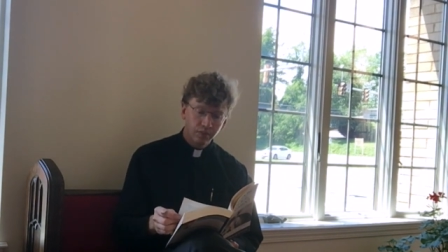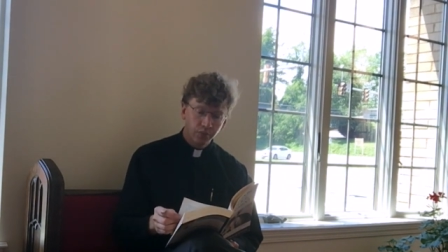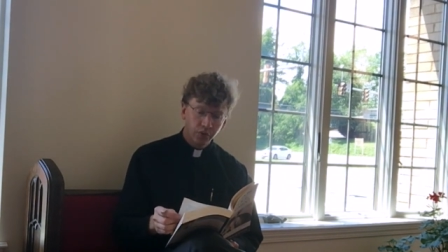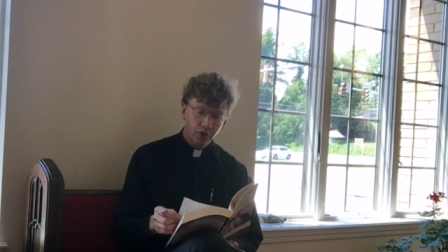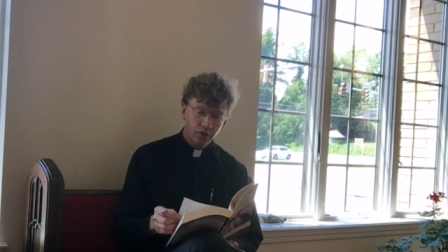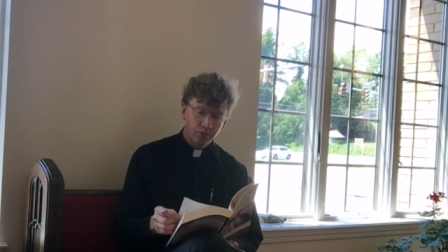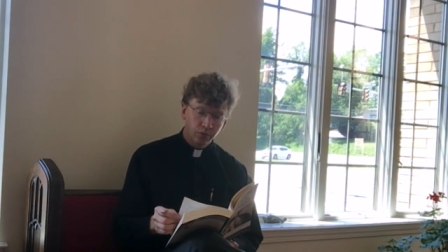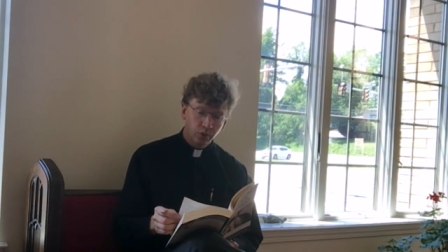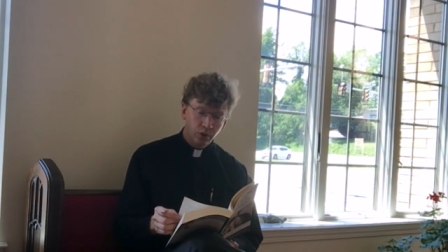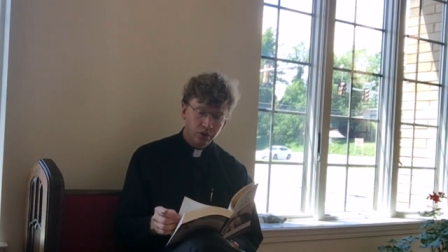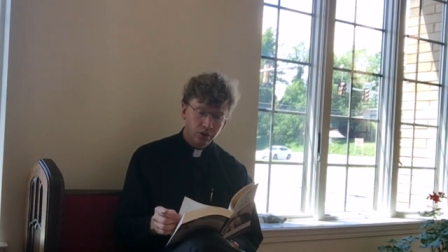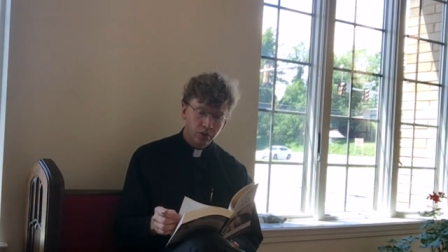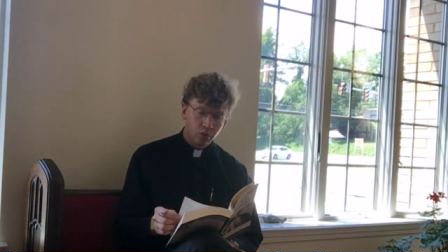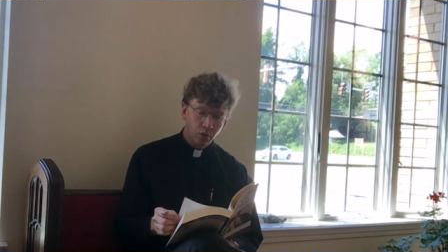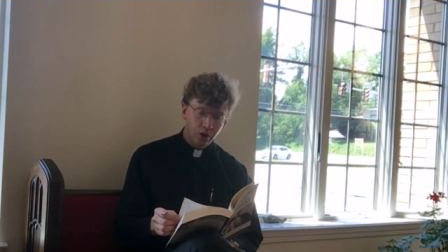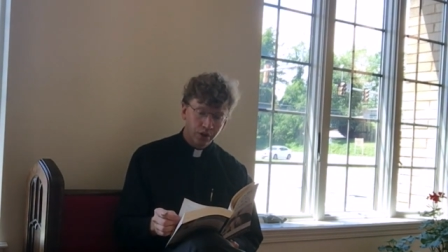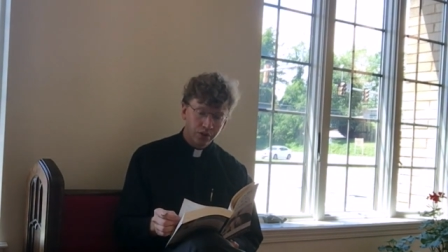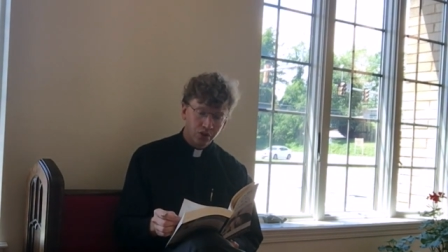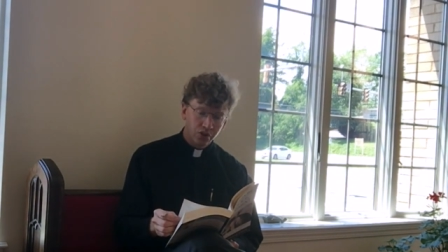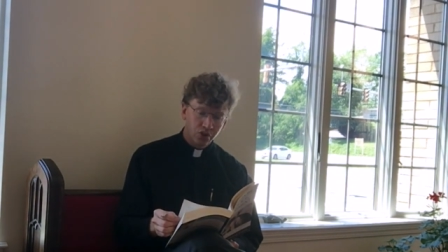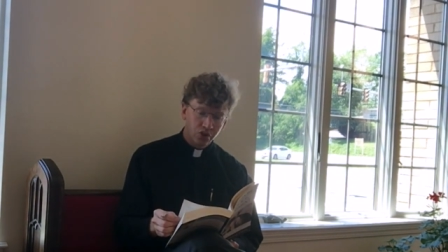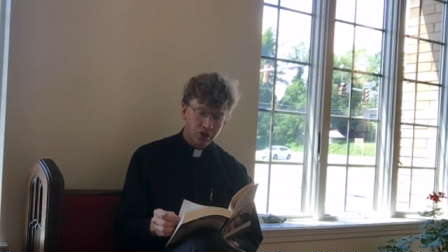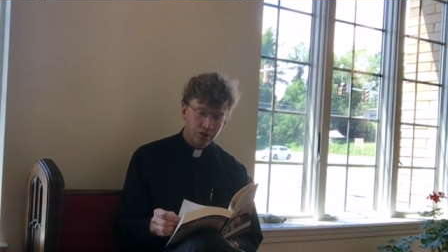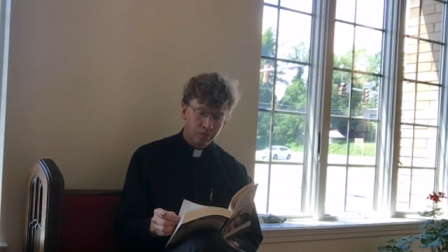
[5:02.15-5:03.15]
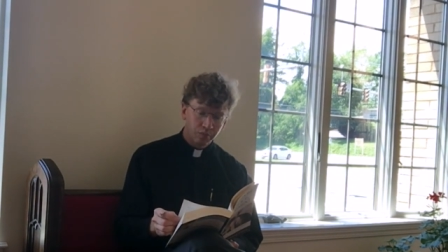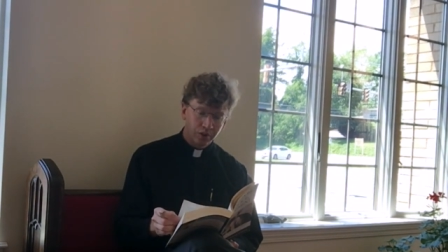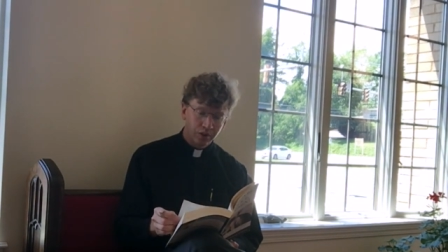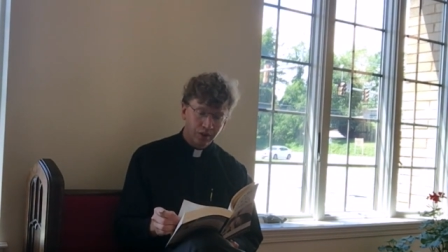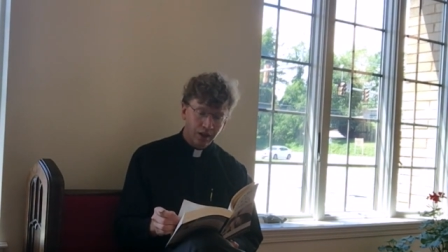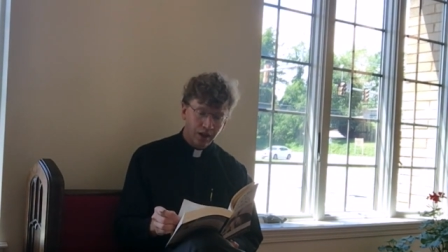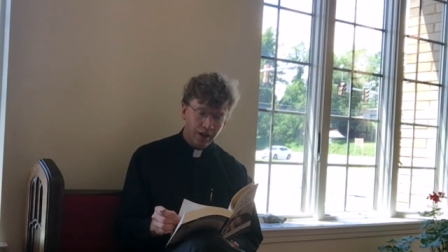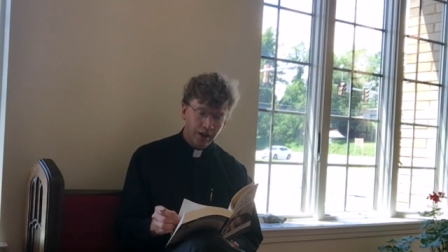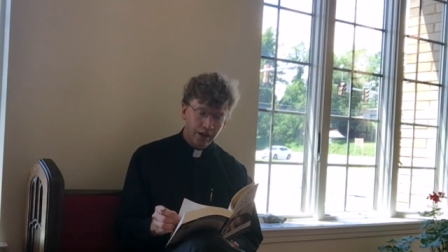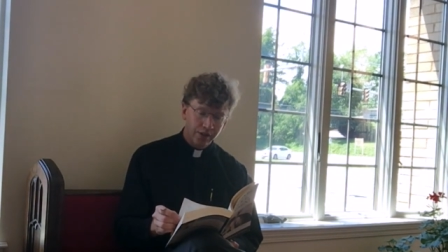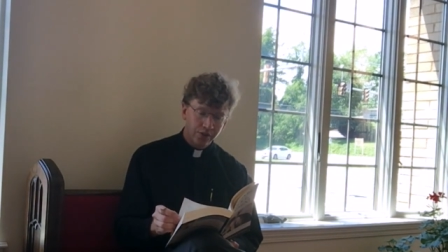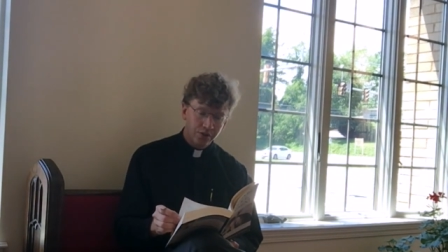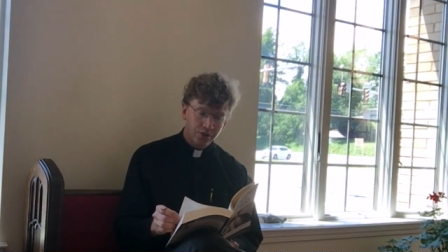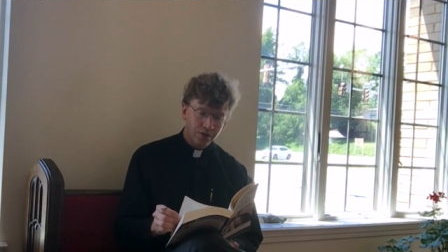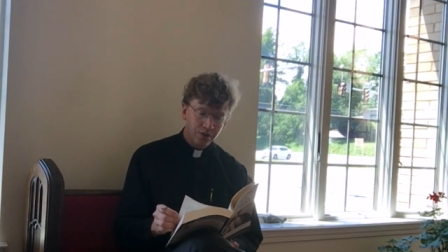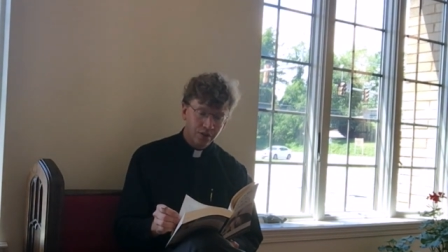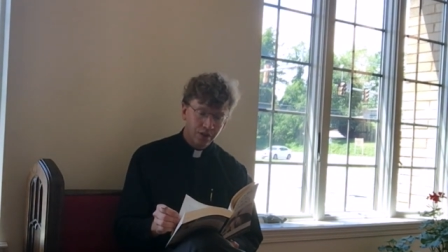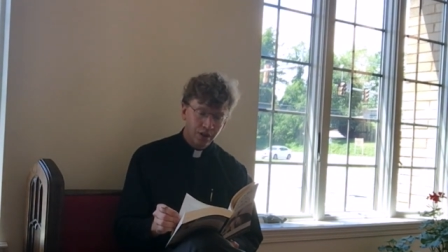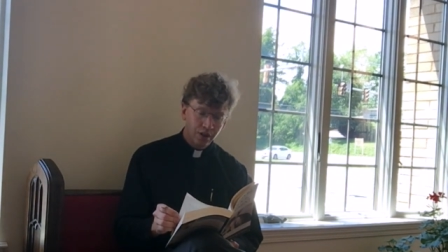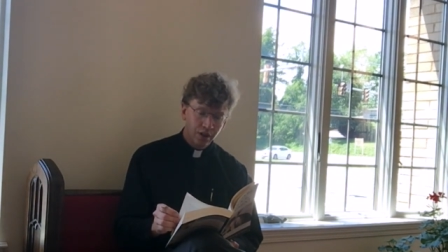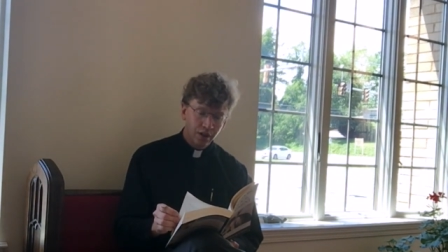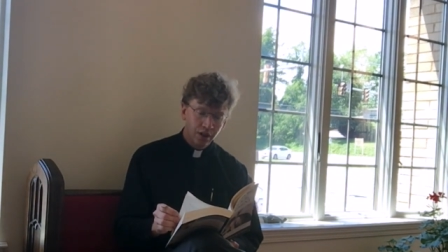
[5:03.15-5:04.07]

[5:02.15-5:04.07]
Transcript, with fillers: of what you want to symbolize,